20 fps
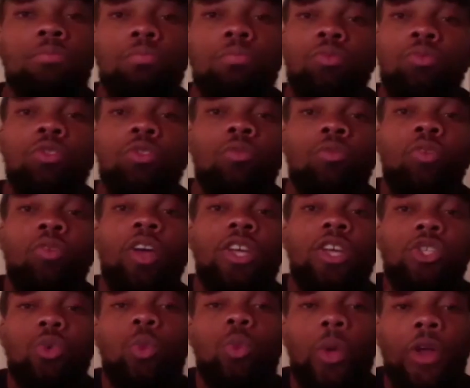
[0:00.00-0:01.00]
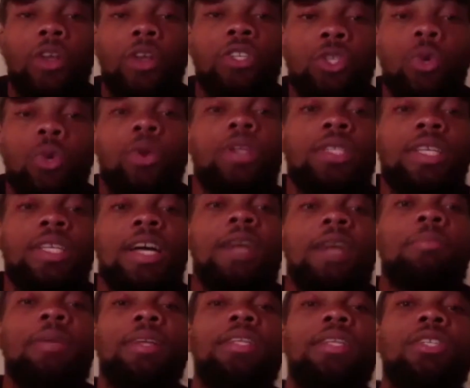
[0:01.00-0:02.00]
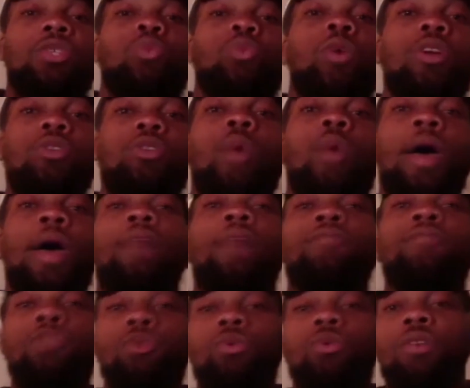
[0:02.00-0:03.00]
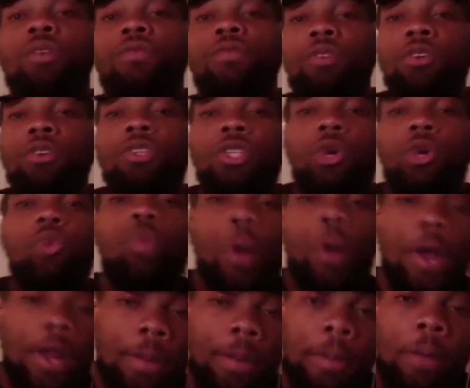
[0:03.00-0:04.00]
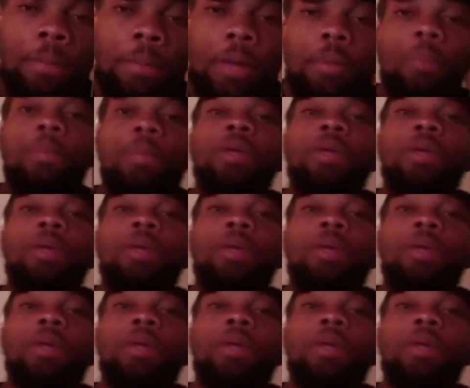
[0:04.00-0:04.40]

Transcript: them raise awareness. During a time like this is where you have to. If you're so worried about people being